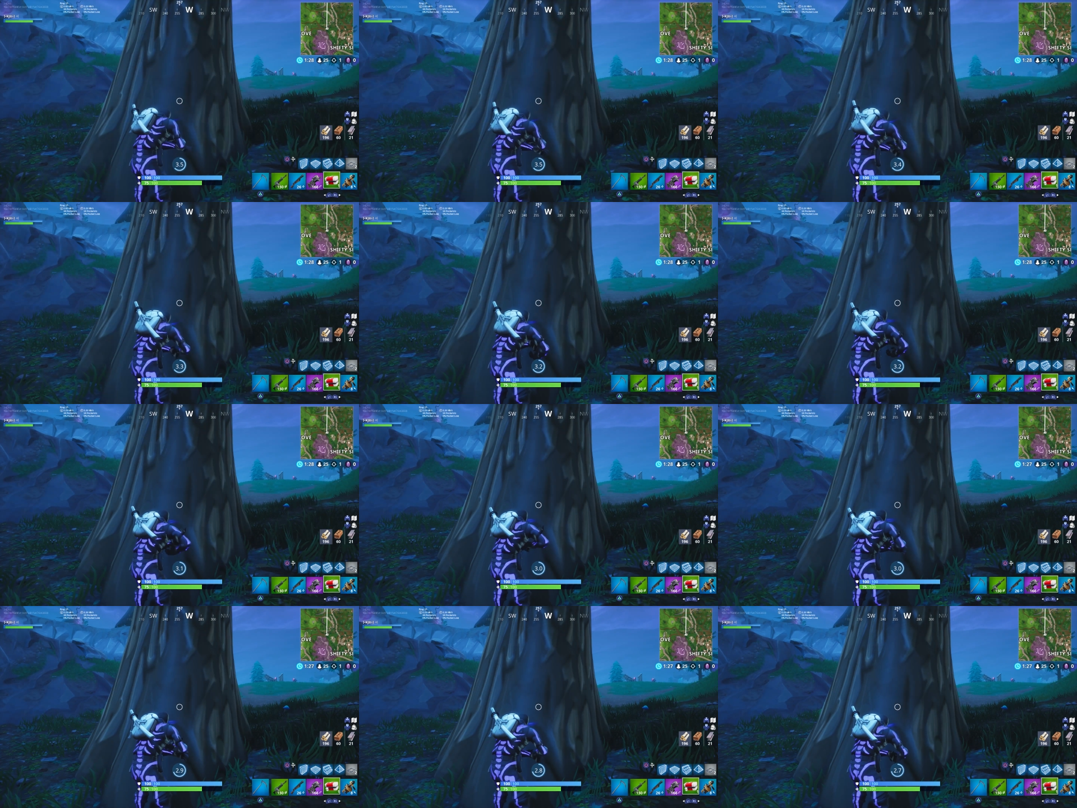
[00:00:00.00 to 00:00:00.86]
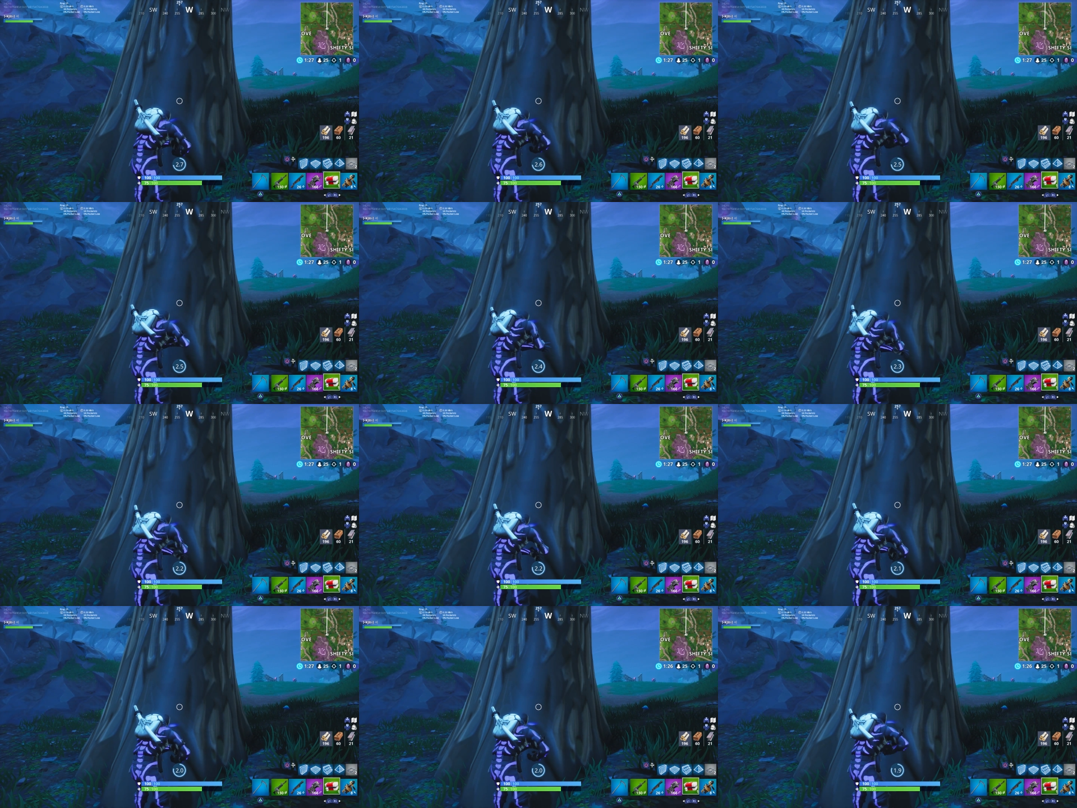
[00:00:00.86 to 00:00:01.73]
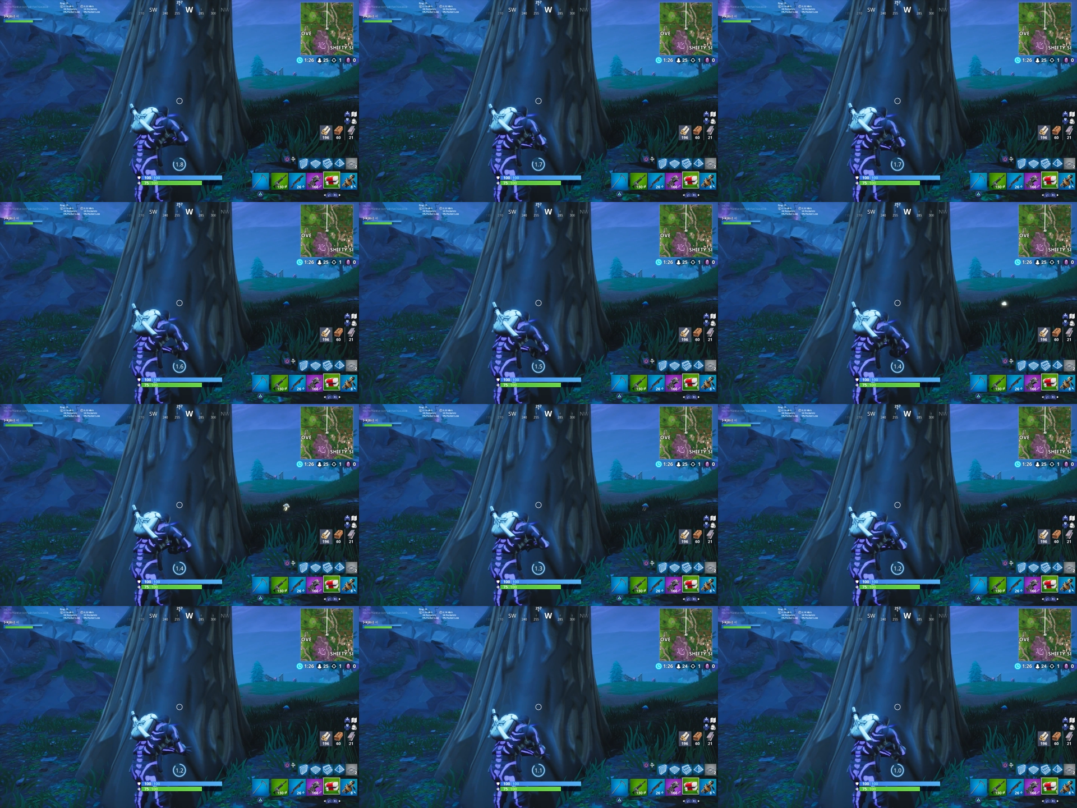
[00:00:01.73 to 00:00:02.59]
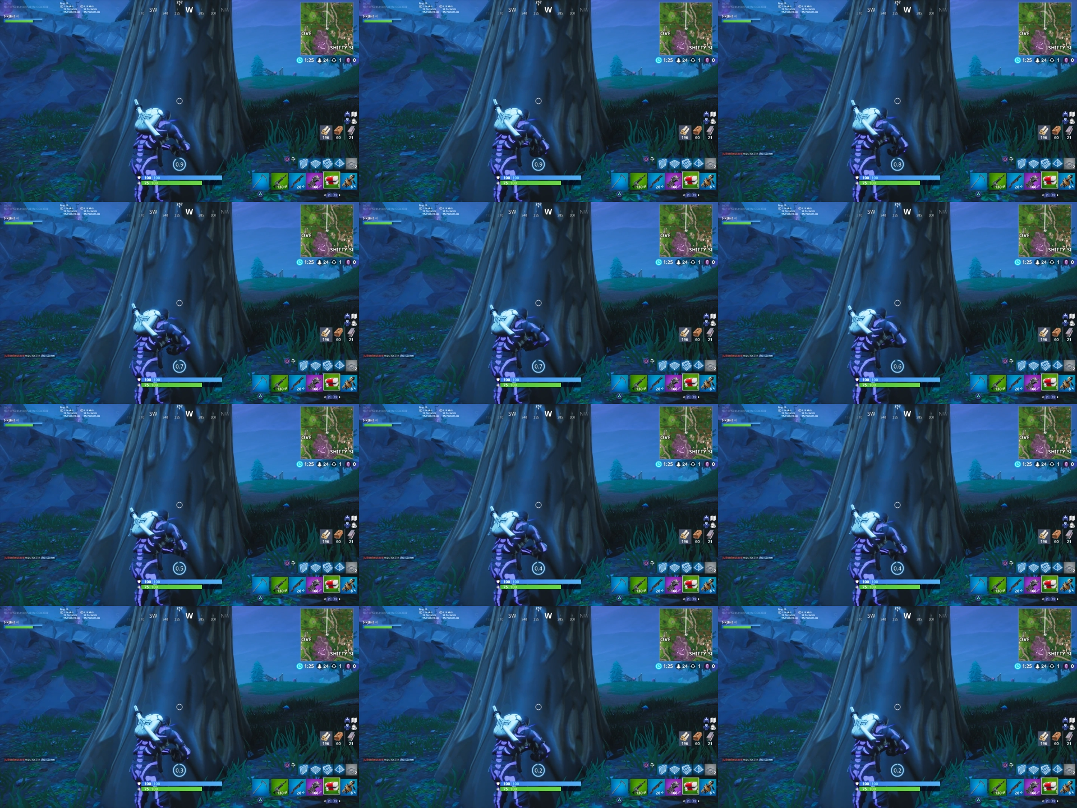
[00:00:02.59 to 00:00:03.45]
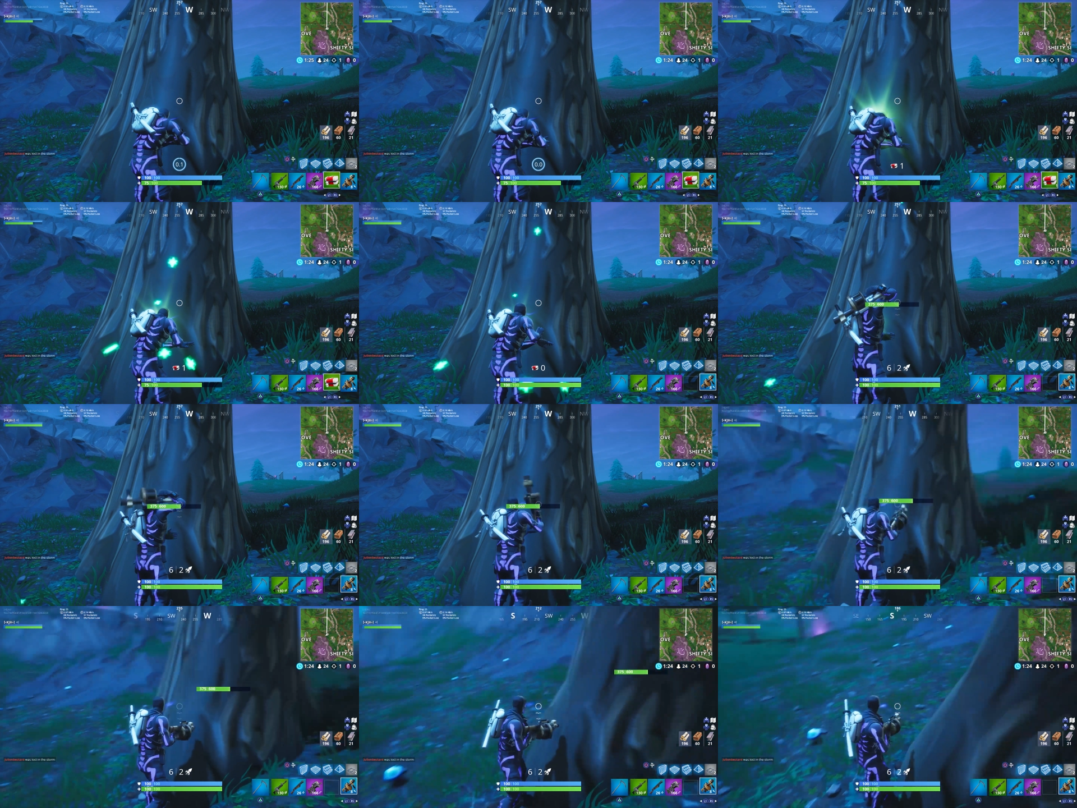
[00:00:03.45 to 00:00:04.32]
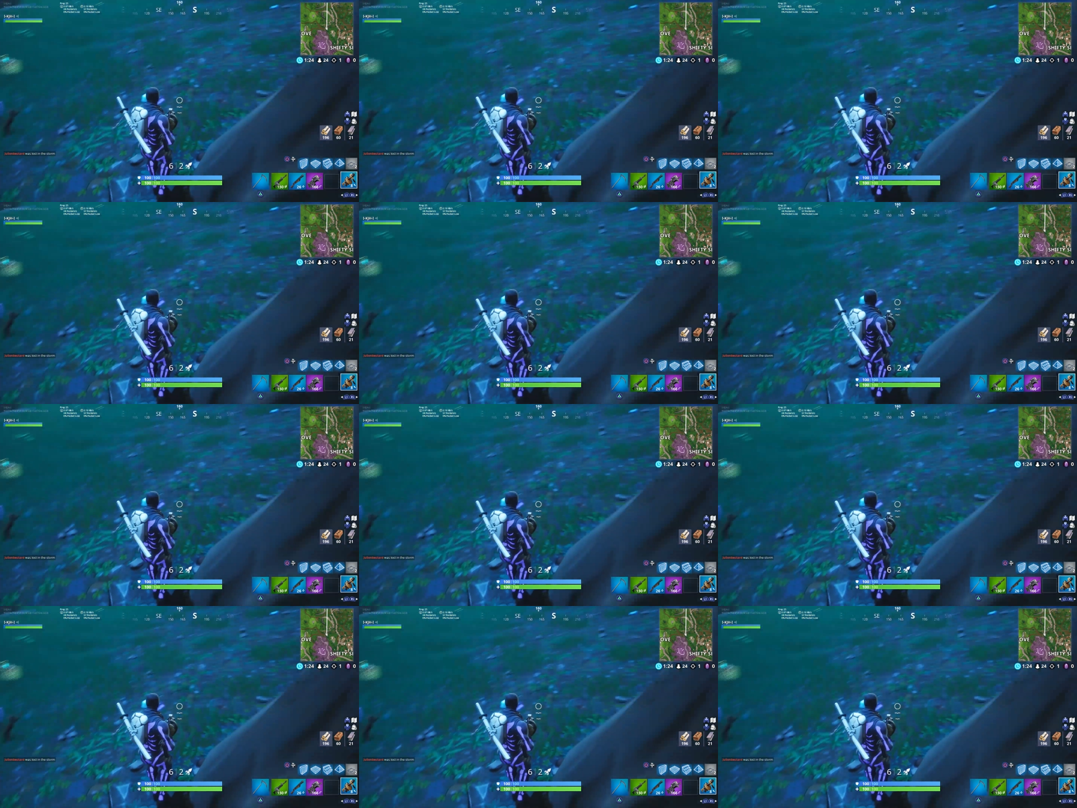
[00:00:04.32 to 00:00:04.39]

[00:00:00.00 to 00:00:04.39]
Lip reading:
Nobody's mouth can be seen.